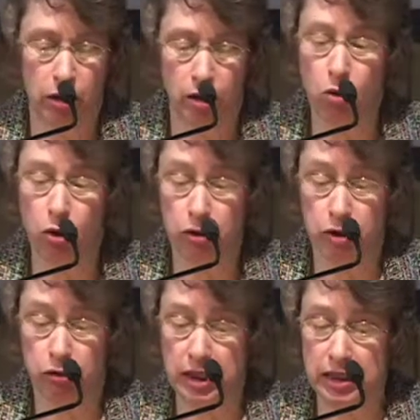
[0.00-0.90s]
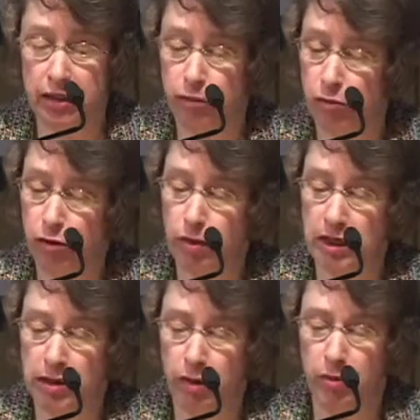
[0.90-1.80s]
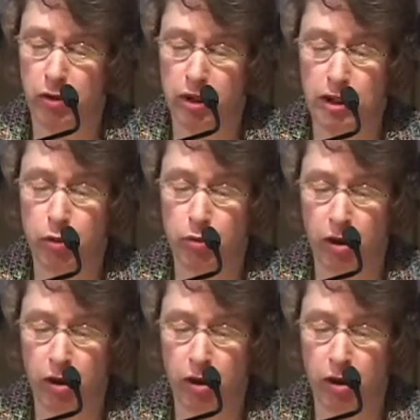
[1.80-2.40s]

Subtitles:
local streets have been replaced by municipal